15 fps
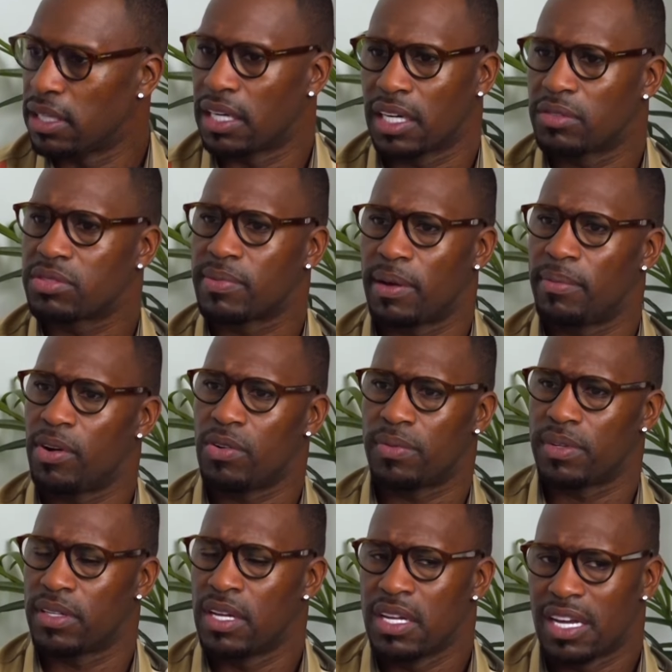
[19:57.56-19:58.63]
Yeah, that was my
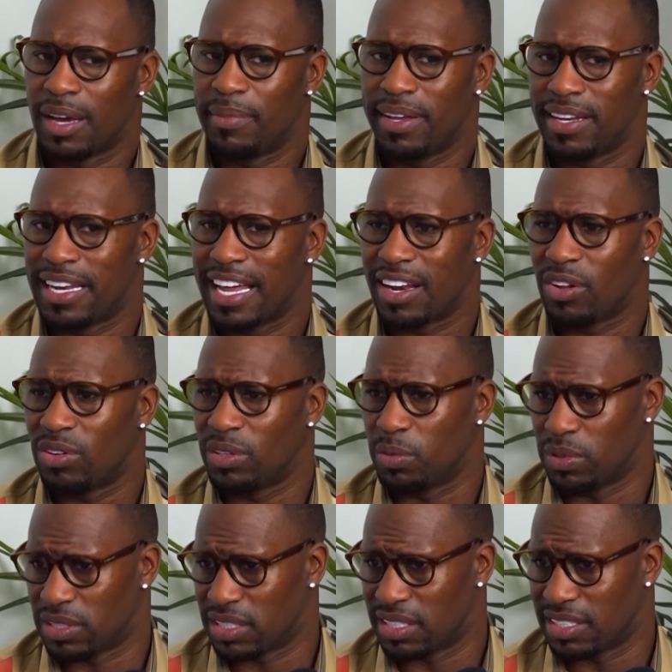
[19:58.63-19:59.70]
moment. I mean, not only
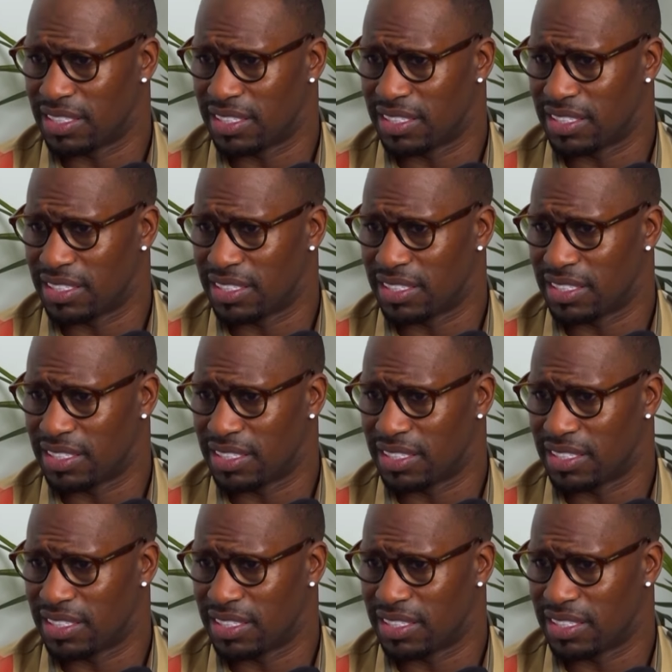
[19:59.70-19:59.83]
was